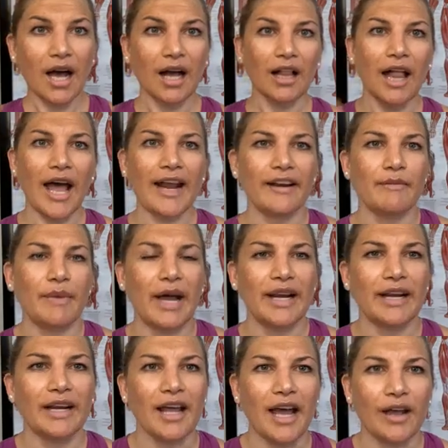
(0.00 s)
client of
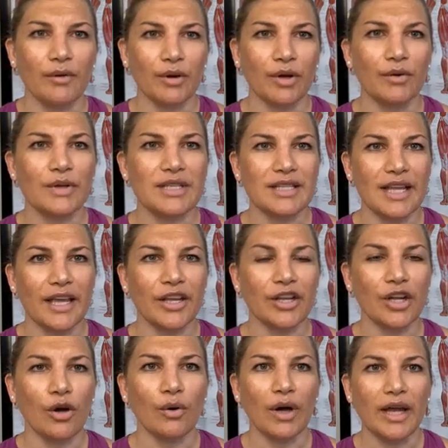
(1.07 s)
mine, and I would always say,
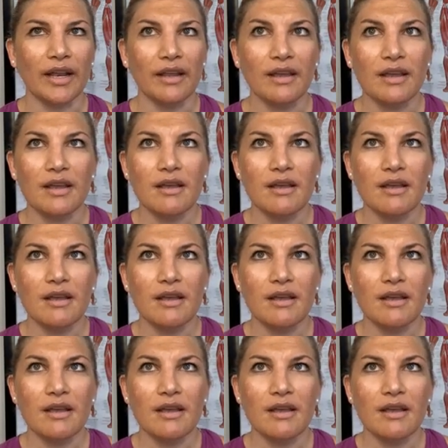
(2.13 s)
you know what,